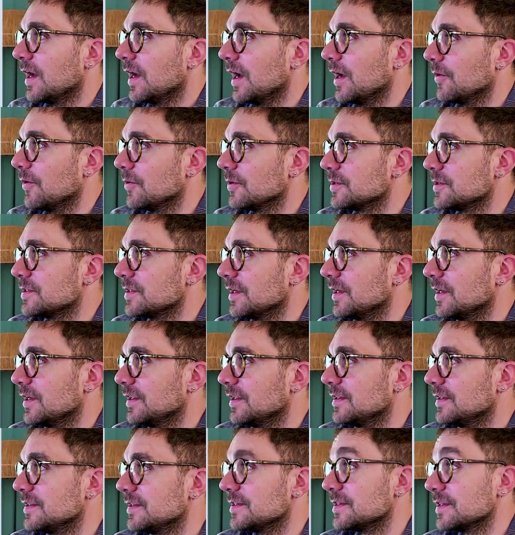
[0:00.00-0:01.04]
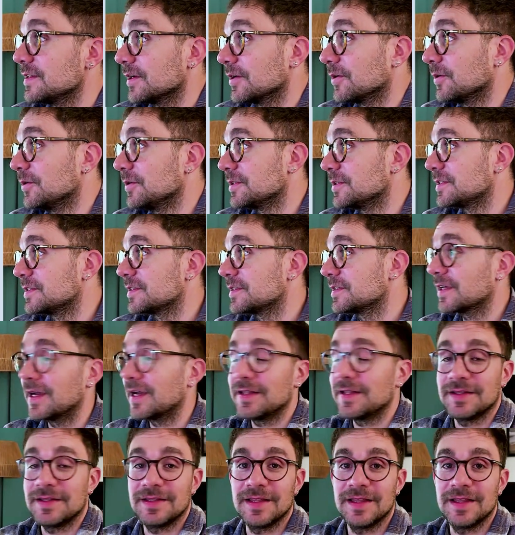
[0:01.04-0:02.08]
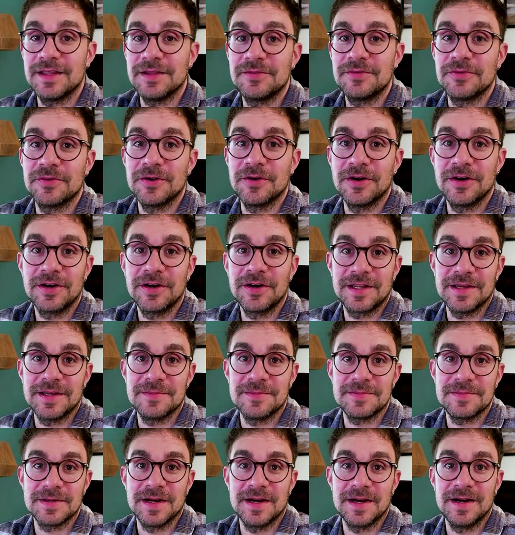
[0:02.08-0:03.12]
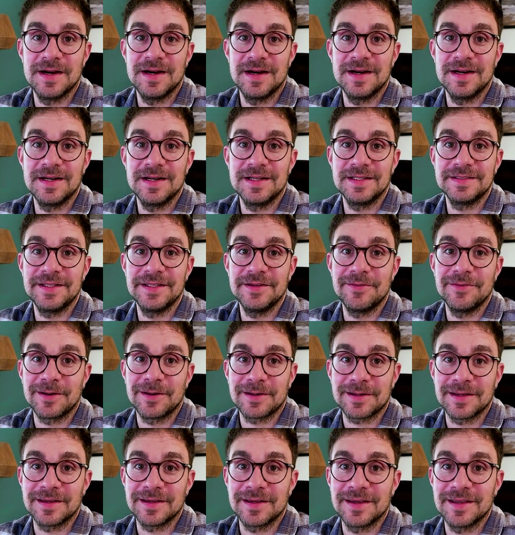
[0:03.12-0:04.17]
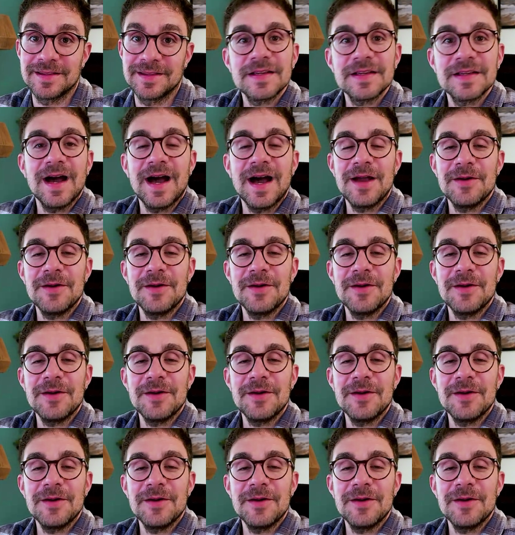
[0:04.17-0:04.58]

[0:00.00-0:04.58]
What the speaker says: I would say this is a good candidate for keep debugging it.